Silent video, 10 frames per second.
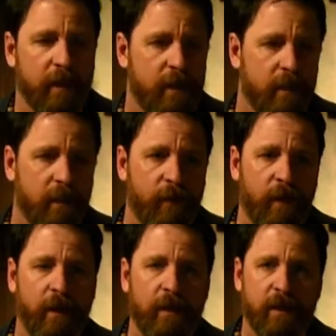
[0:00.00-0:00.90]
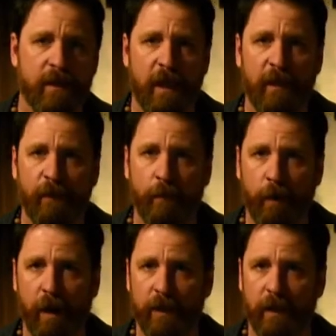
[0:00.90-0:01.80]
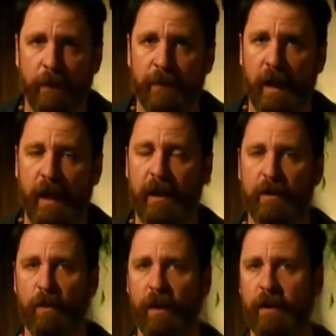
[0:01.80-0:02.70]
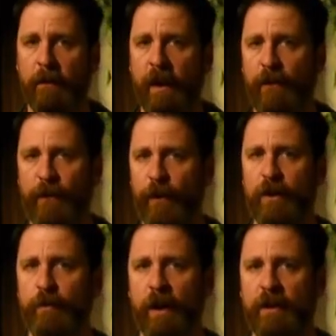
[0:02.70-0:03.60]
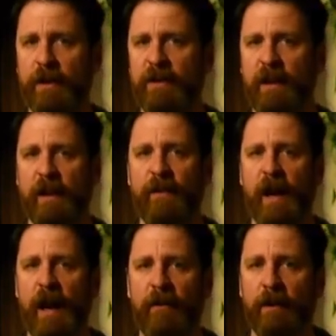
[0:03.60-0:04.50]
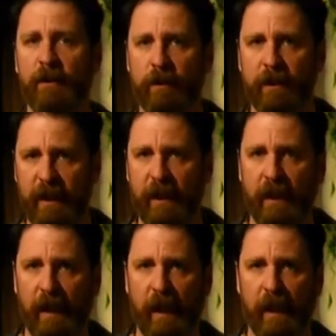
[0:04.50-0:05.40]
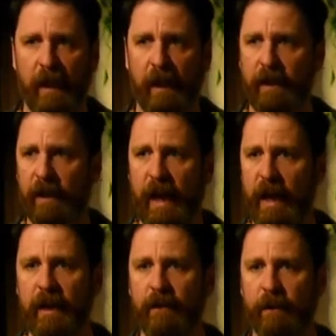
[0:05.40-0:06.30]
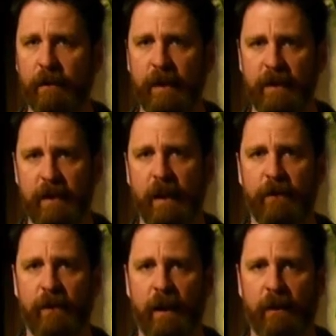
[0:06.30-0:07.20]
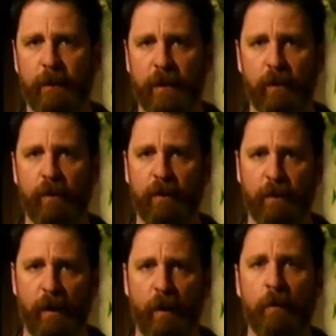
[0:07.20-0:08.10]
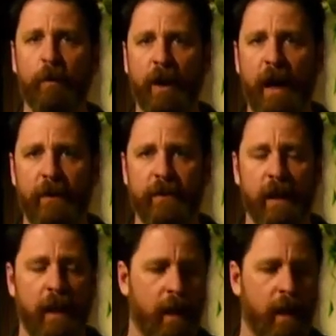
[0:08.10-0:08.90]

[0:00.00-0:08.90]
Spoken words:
This is a very successful project, and it's one of the first projects that I've ever cr did it on any of the, my stuff that I've been doing with my home crafts.